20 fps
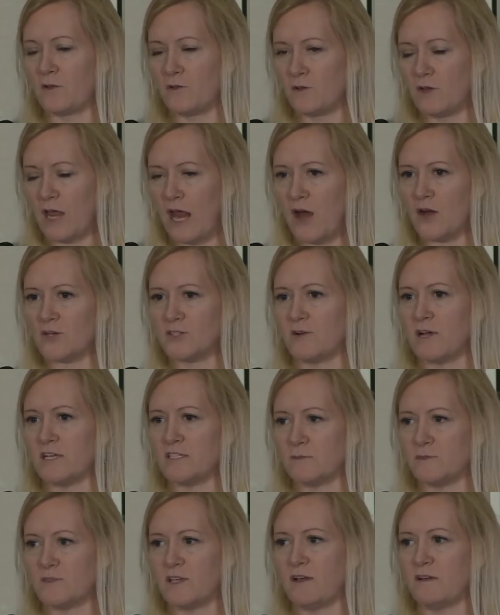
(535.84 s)
characterize
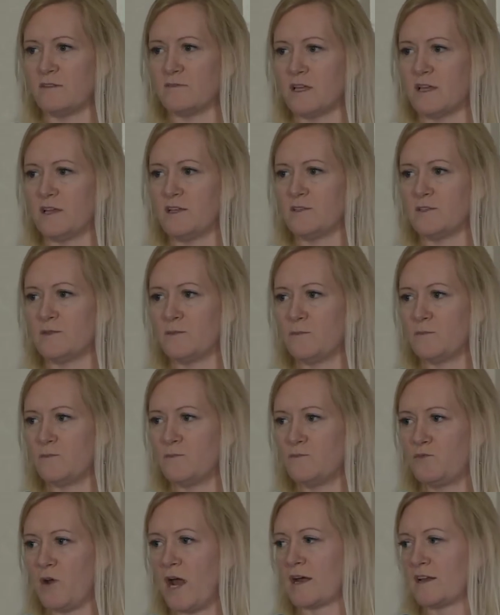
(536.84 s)
themselves as
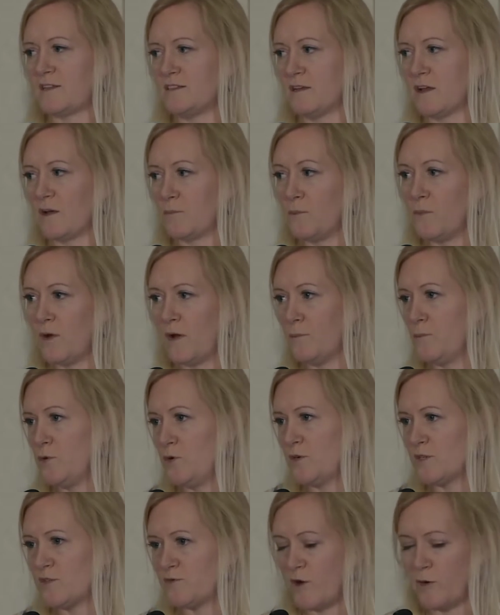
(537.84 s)
practicing a
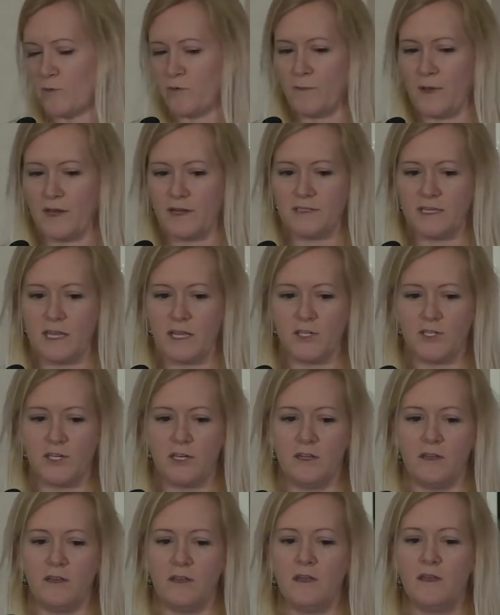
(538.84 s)
Buddhist form of
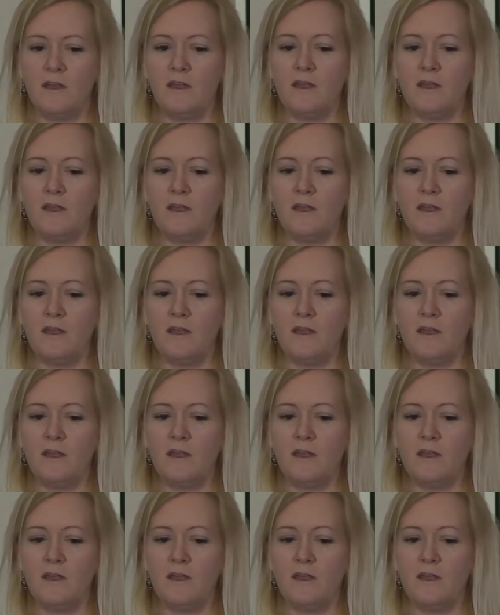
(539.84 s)
meditation